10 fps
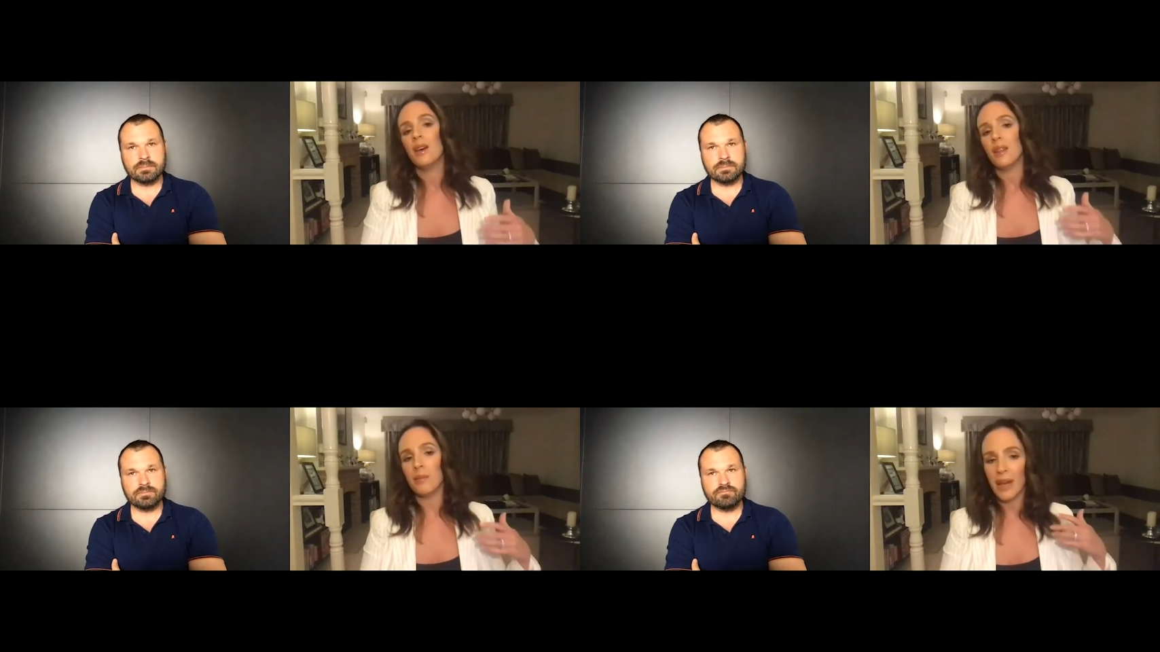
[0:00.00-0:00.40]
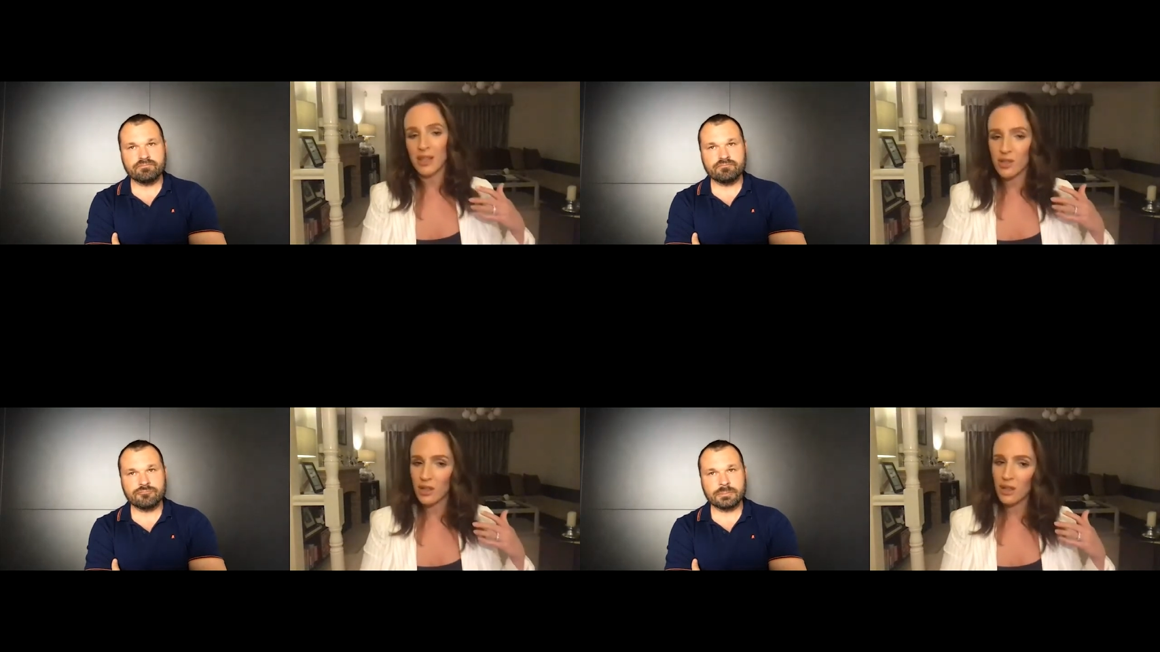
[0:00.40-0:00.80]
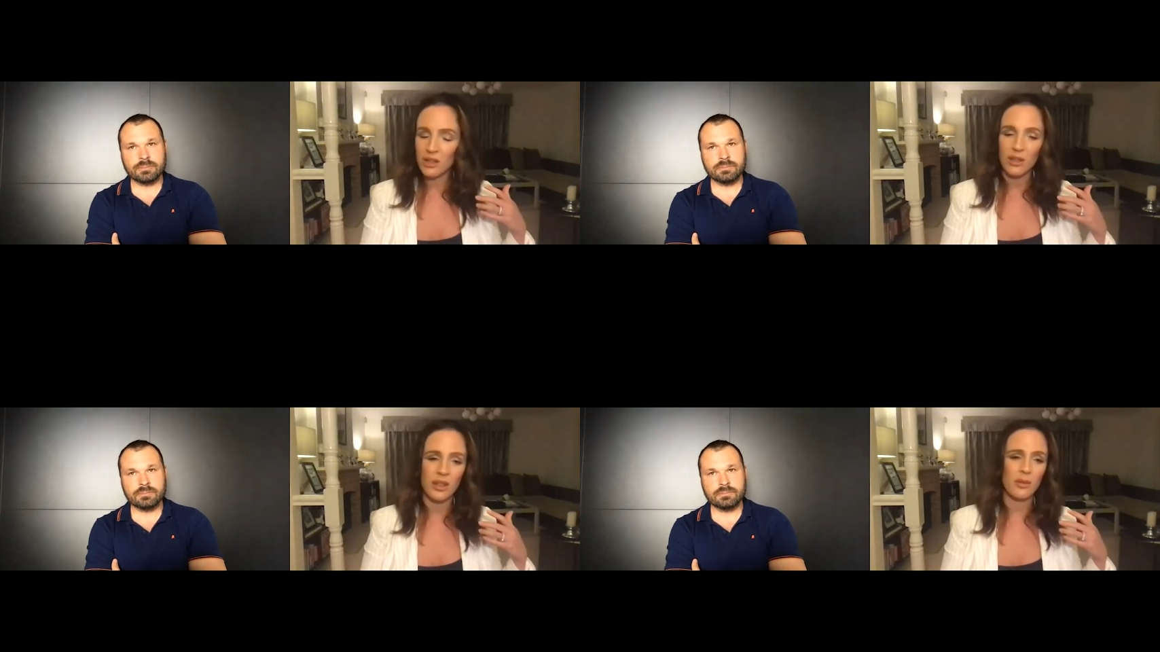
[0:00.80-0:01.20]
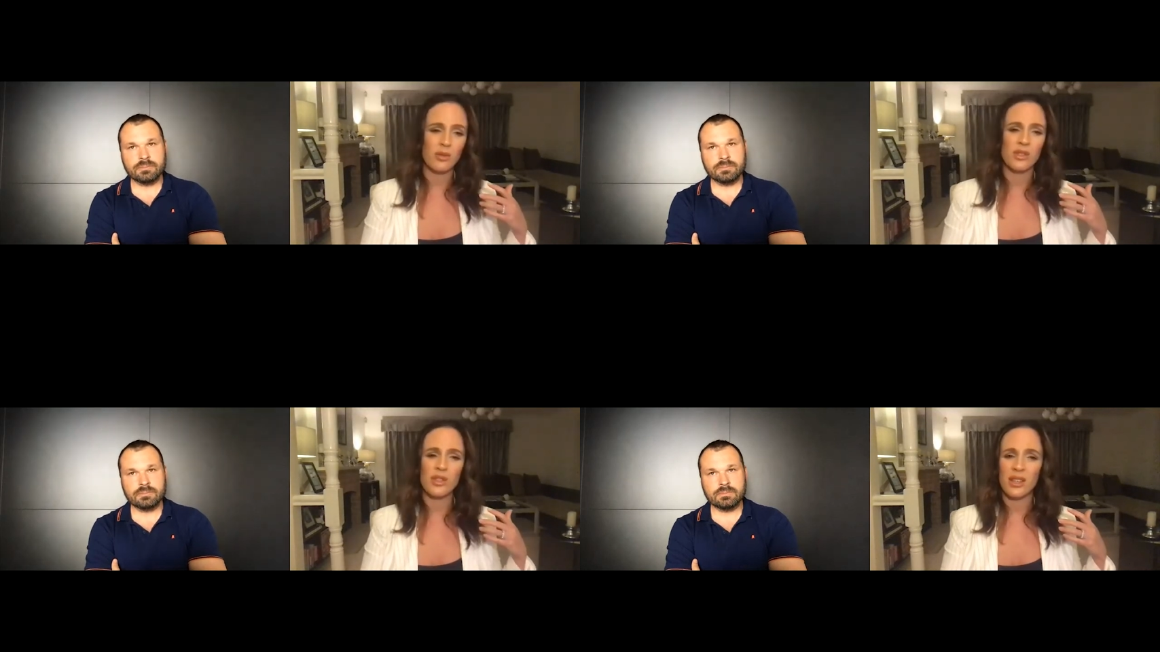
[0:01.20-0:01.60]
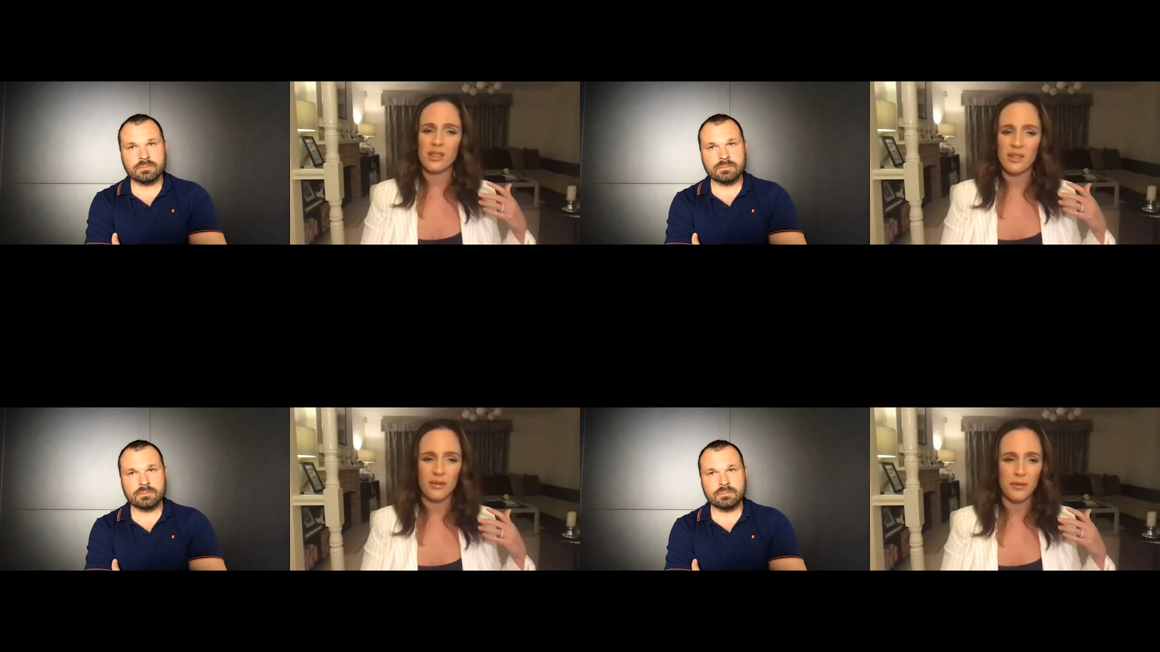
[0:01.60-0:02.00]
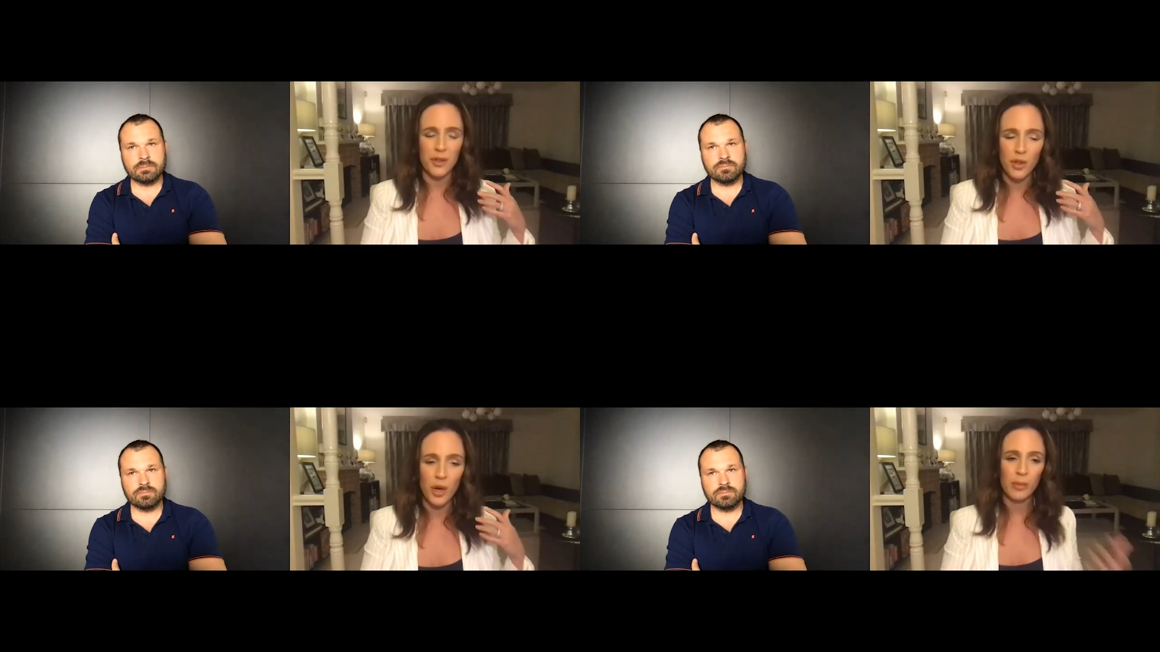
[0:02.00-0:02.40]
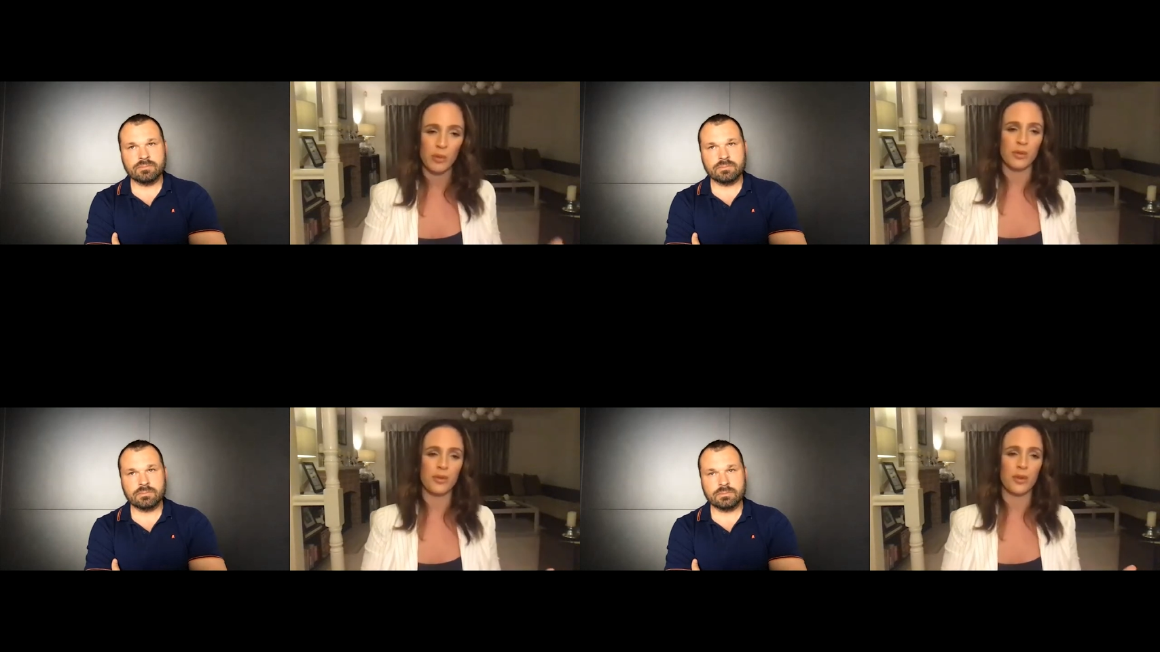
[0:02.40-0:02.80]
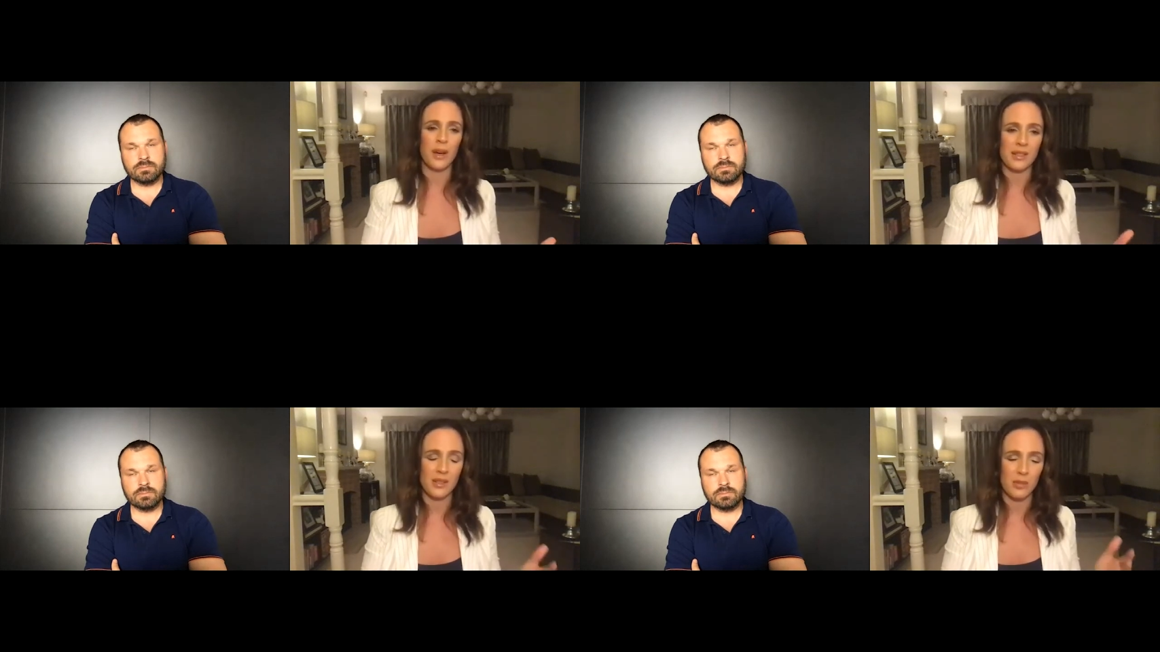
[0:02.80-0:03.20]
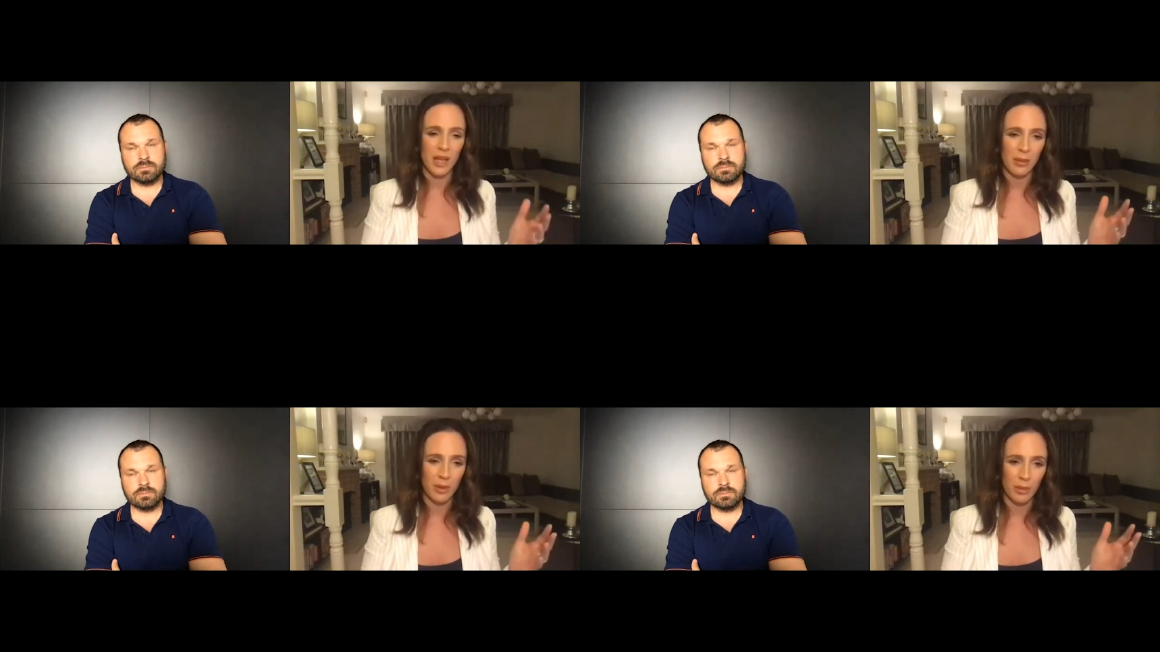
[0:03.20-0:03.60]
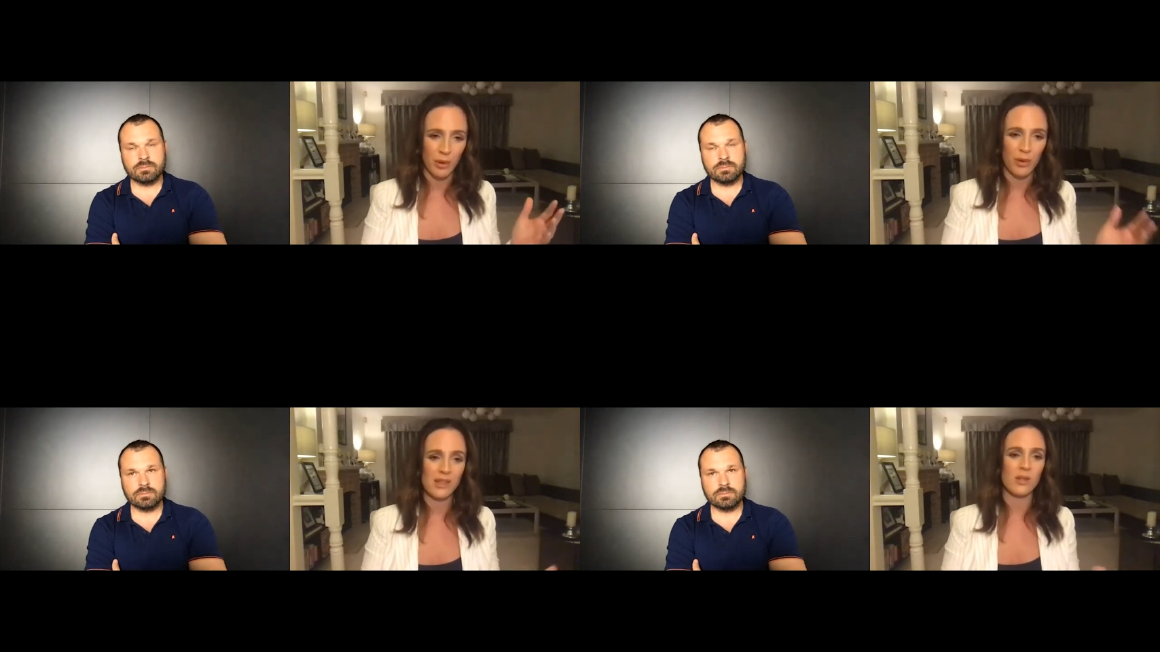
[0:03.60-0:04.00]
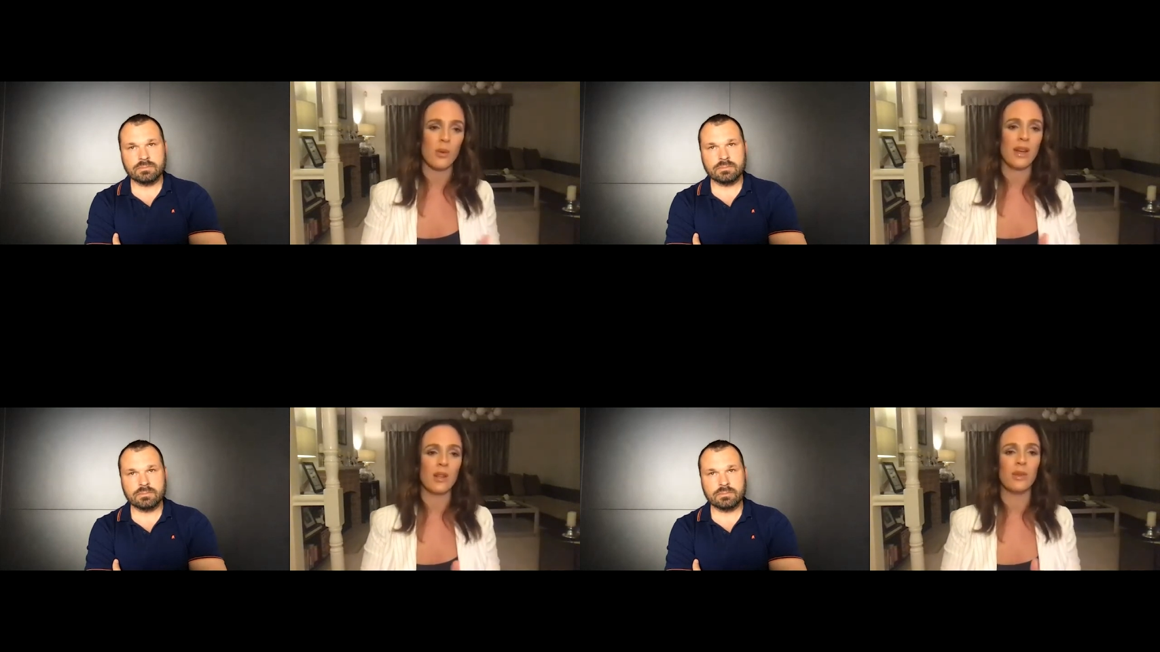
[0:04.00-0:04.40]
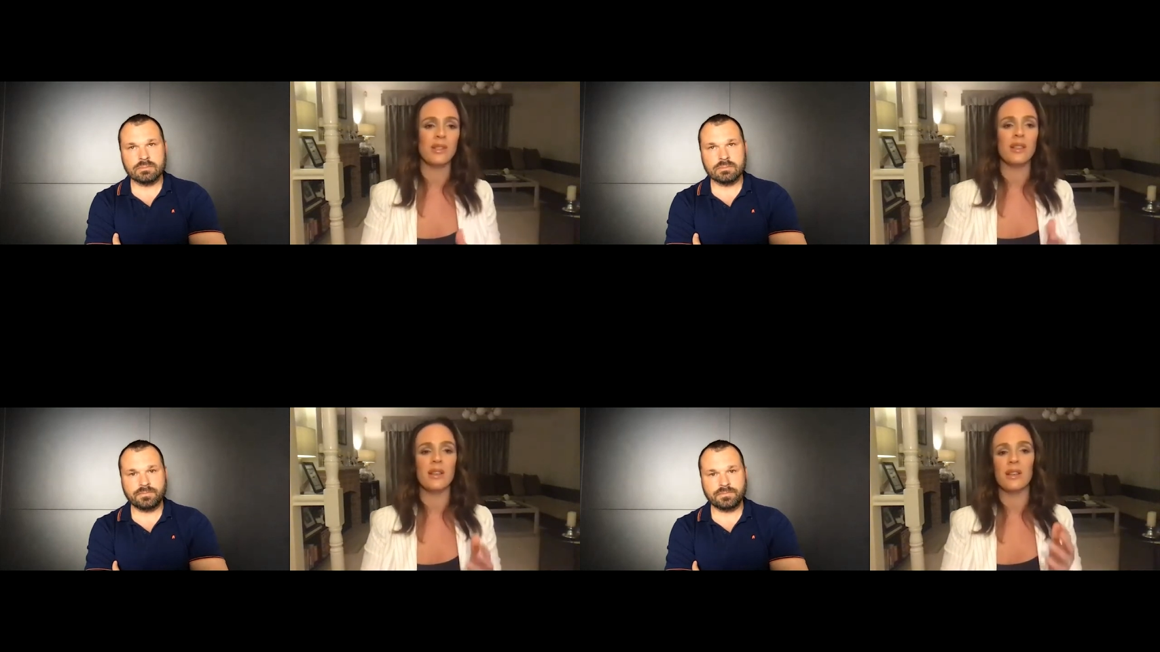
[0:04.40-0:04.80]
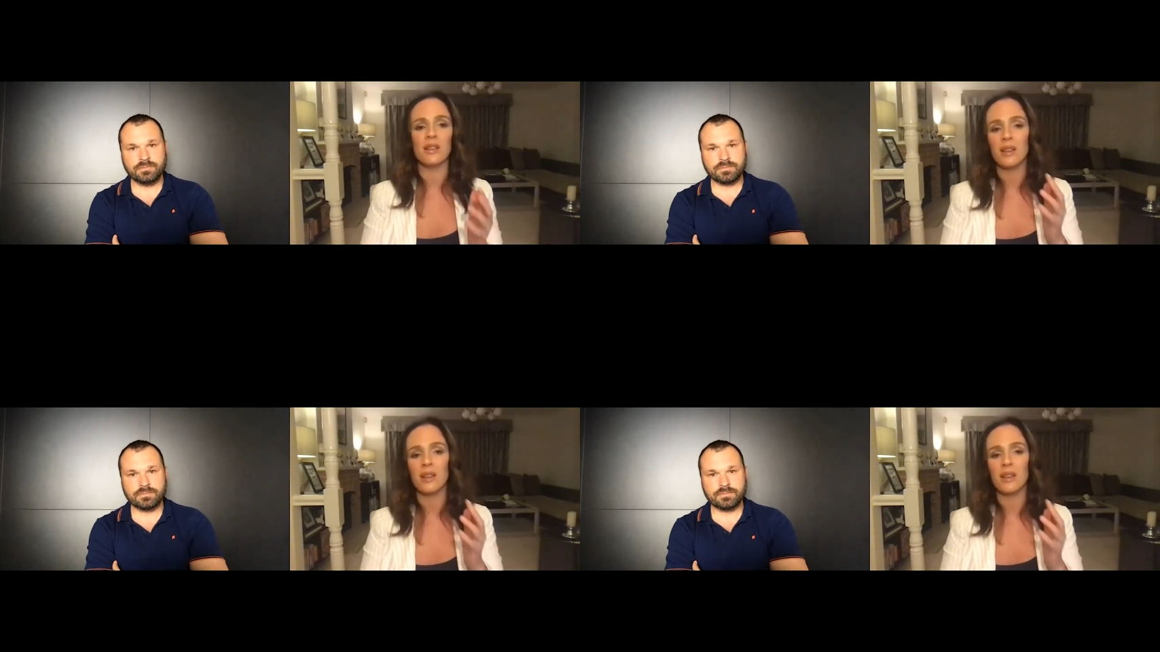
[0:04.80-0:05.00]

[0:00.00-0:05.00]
Speaker 1: the match, uh, you know, it was just phenomenal for us to be able to progress the way that we did and,